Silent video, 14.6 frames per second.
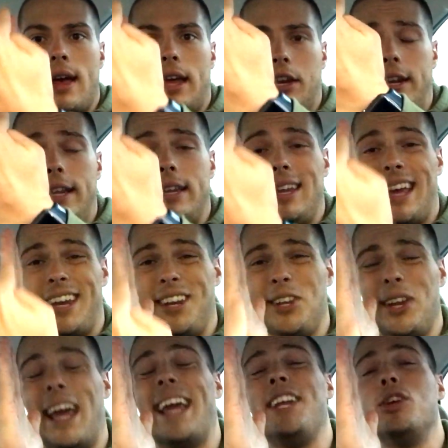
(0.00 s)
and
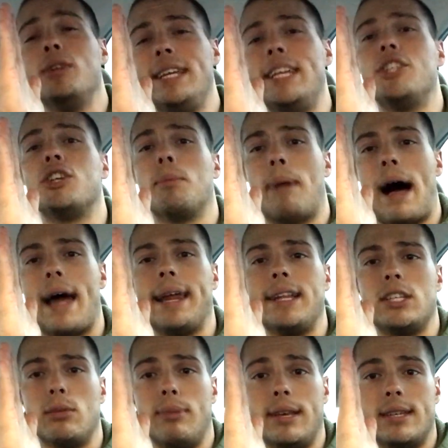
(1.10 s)
you need your body
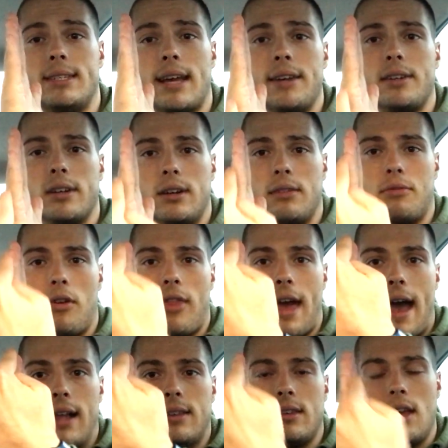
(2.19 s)
to be centered for
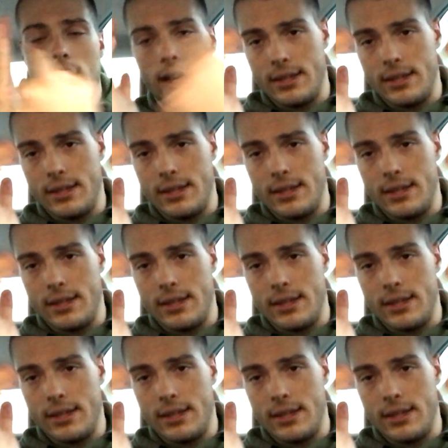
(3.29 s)
that,